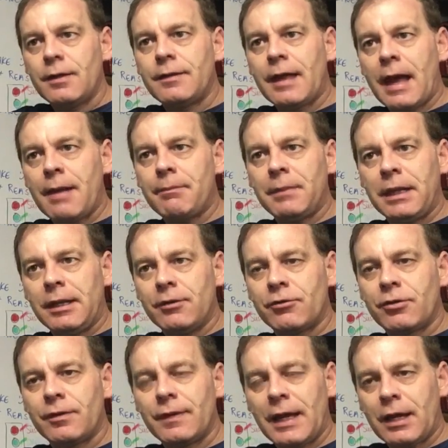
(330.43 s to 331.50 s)
That
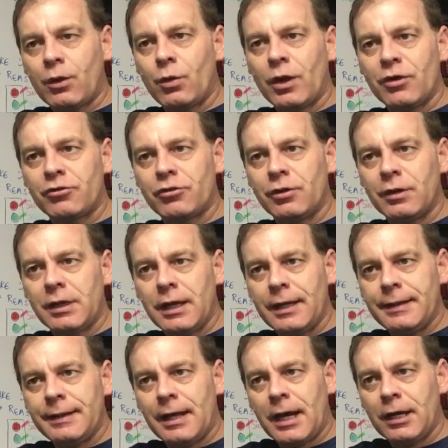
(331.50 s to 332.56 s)
means that question
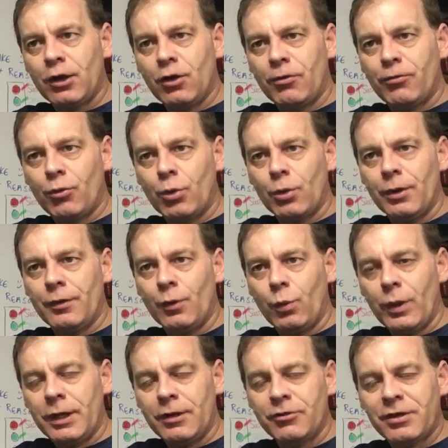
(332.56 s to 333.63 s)
cannot go forward. The
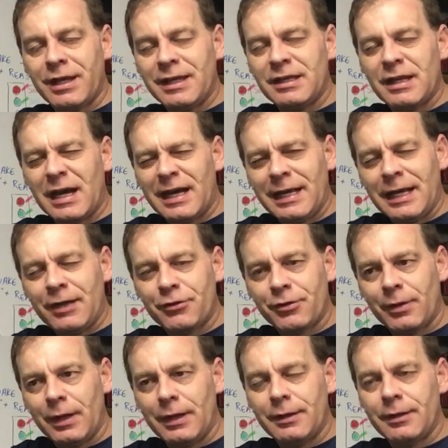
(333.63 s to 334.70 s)
witness cannot
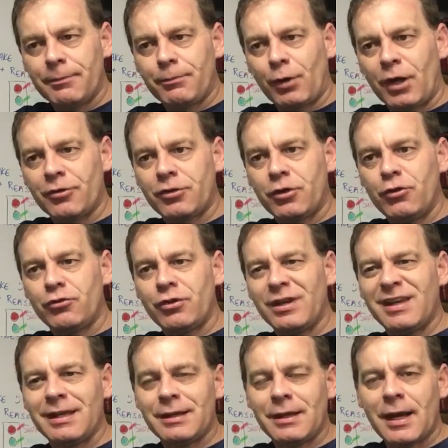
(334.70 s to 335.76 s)
answer it. The prosecution
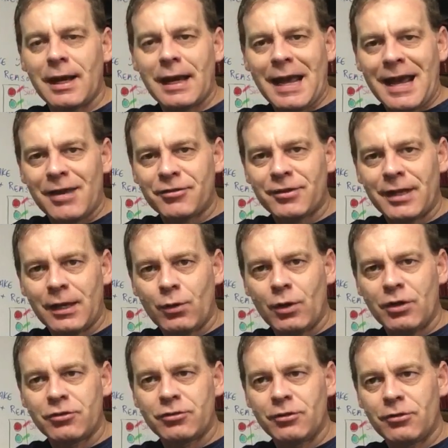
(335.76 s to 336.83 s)
cannot ask that
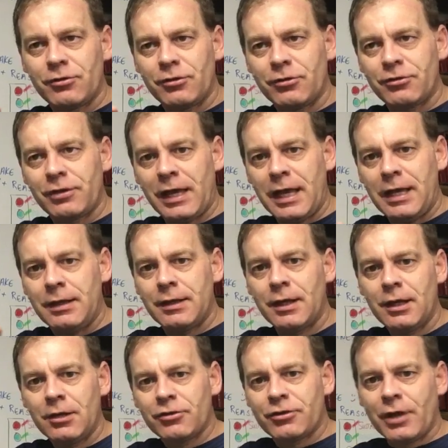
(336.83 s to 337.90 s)
question. Sustained,
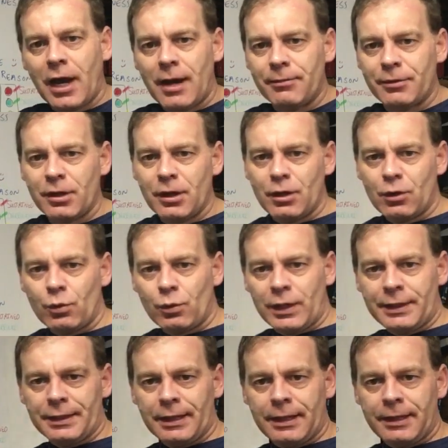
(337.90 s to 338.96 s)
stopped.
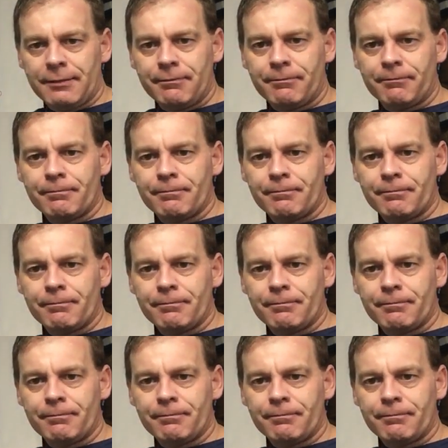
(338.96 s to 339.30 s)
Red light.